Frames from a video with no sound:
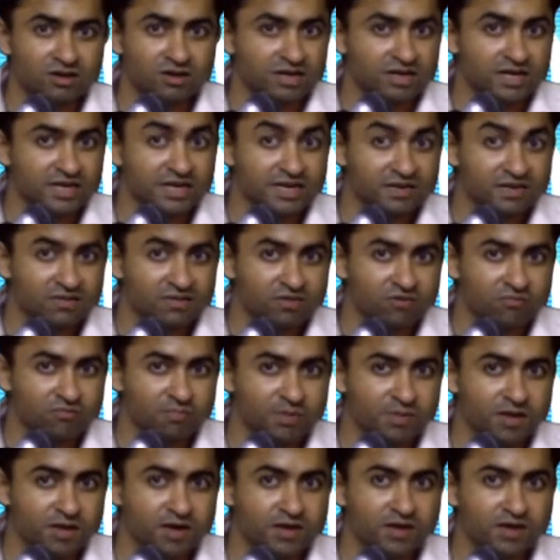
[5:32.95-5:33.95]
liters of
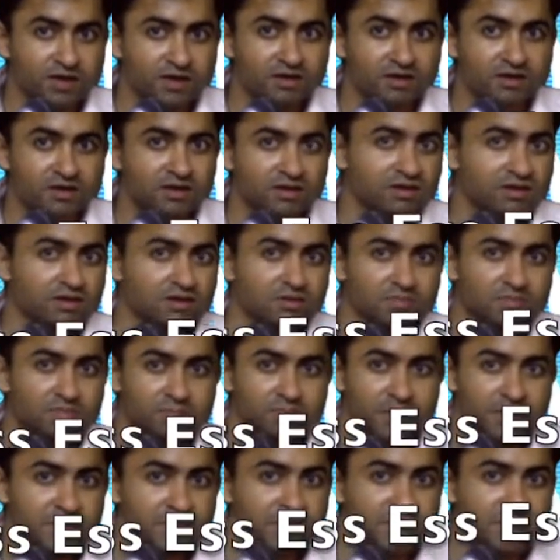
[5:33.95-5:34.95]
blood
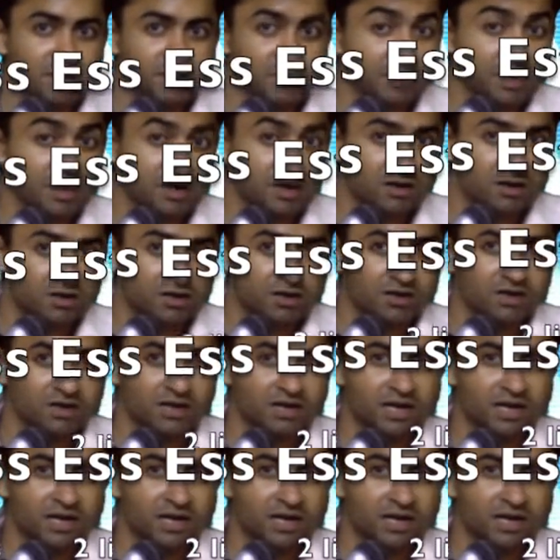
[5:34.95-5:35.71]
may occur,